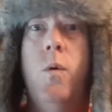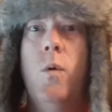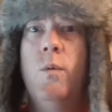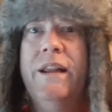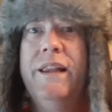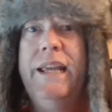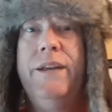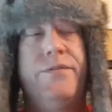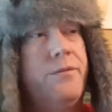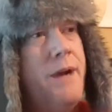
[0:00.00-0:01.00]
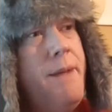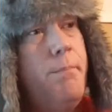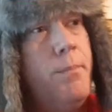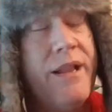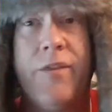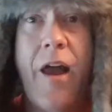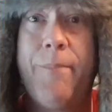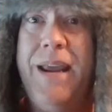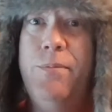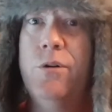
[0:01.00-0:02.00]
Relieved, right? But a lot of
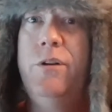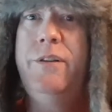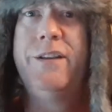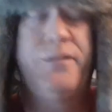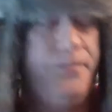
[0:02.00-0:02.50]
people heard this.